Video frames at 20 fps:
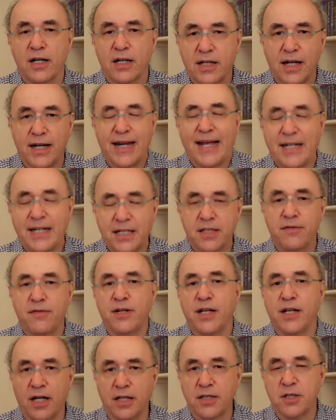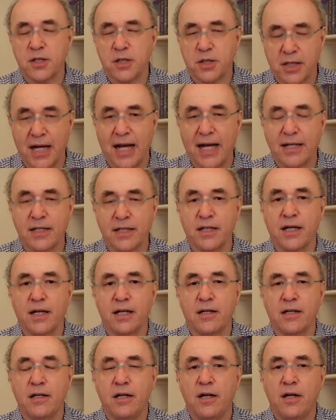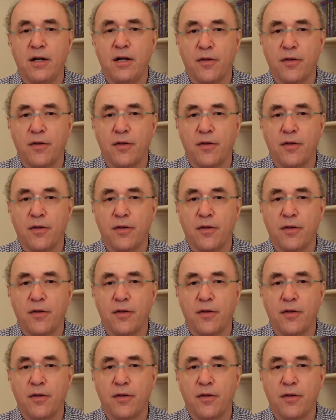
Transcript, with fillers: collectively understanding